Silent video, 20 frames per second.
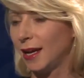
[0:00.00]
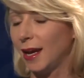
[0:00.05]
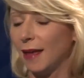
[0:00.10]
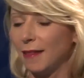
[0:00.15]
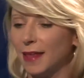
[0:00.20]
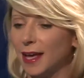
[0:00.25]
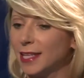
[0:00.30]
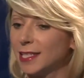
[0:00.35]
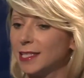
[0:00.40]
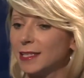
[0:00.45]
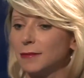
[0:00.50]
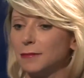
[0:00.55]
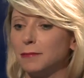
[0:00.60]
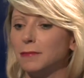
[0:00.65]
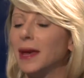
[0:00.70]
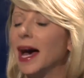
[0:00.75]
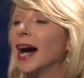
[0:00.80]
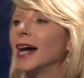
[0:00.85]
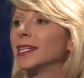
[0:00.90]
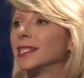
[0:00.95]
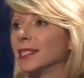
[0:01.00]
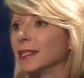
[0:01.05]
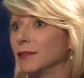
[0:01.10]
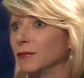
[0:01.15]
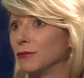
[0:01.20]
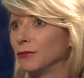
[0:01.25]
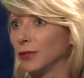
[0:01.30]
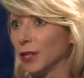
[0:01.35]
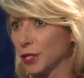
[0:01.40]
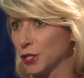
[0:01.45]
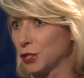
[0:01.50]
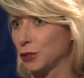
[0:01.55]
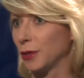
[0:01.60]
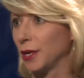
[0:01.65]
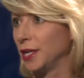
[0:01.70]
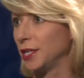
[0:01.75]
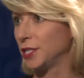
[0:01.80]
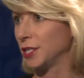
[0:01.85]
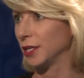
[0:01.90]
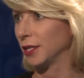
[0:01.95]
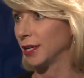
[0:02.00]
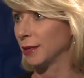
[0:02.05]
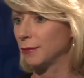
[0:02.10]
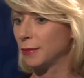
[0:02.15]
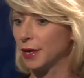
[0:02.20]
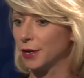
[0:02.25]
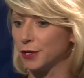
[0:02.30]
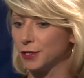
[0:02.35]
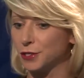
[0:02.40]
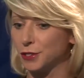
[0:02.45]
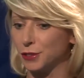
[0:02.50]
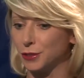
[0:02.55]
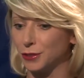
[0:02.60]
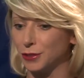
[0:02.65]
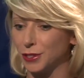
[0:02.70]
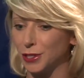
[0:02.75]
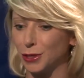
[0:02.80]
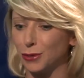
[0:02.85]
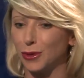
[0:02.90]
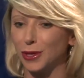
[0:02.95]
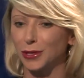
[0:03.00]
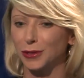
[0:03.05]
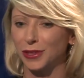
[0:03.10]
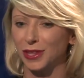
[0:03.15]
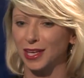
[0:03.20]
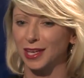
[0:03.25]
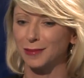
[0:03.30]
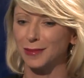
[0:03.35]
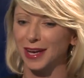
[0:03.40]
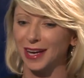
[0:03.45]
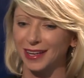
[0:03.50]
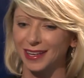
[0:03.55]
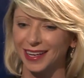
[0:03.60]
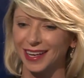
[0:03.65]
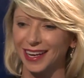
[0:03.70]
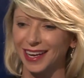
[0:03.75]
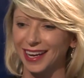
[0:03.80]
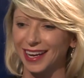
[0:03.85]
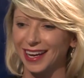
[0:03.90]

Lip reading: And that's a massive fluctuation compared to, you know, what you think about